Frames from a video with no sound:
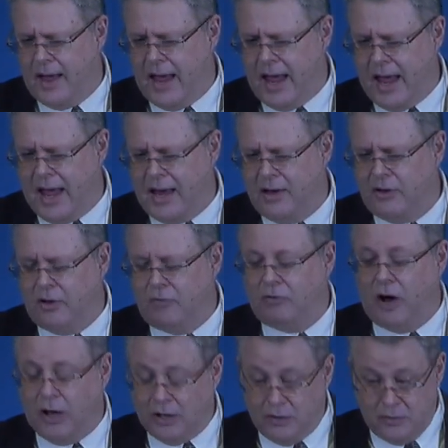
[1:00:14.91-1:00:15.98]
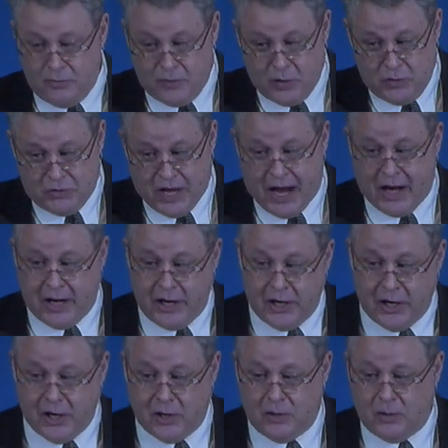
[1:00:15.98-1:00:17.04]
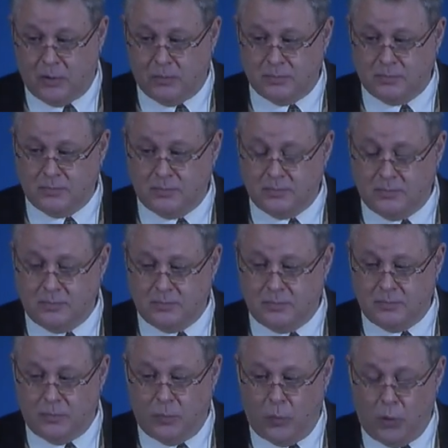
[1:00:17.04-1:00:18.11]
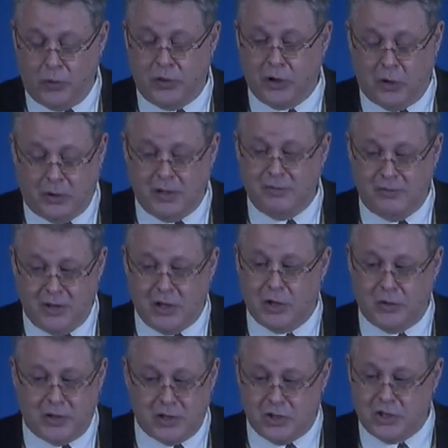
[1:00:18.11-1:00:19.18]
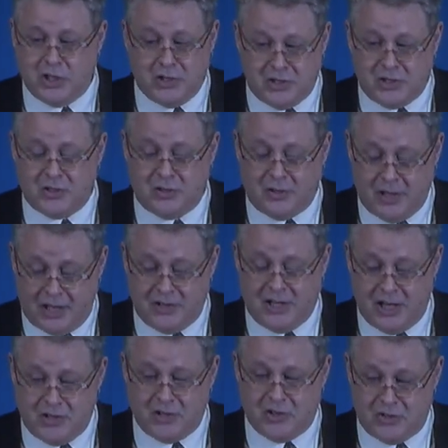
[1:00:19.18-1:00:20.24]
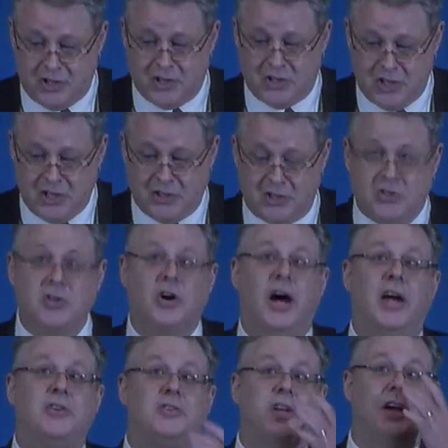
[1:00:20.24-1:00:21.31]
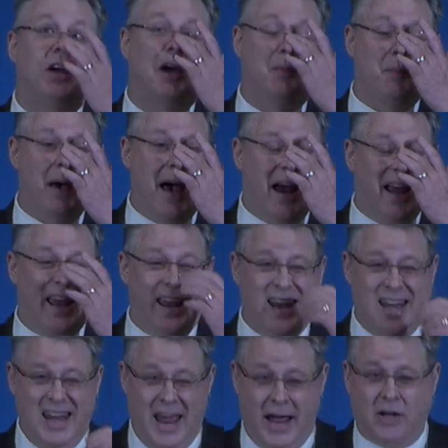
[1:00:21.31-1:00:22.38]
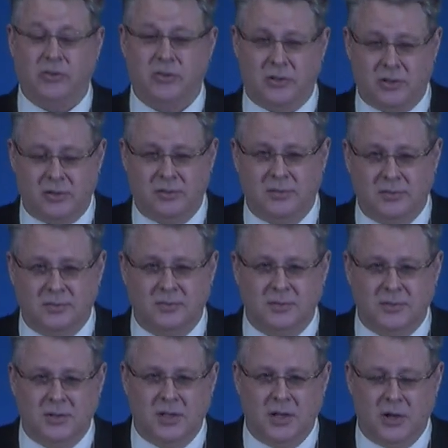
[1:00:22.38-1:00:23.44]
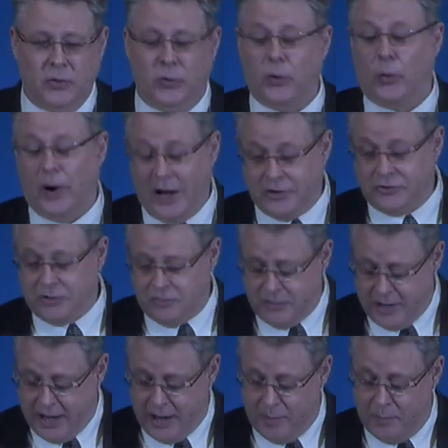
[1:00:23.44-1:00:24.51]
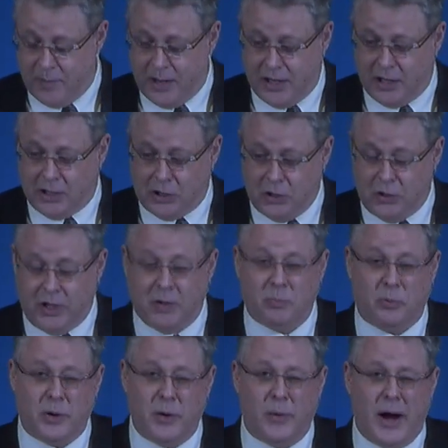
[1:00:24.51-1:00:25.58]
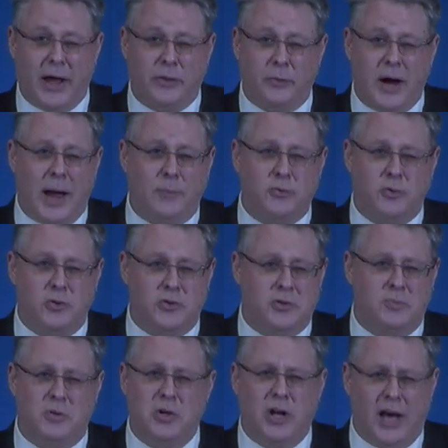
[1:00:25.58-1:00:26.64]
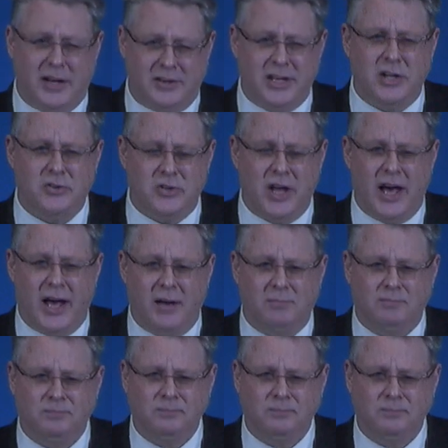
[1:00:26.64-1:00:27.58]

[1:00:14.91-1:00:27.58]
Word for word: And of all of the views out here, we're the only view that Jesus that teaches that Jesus Christ can come back next. The rest of them, including pre-wrath rapturism, do not teach that.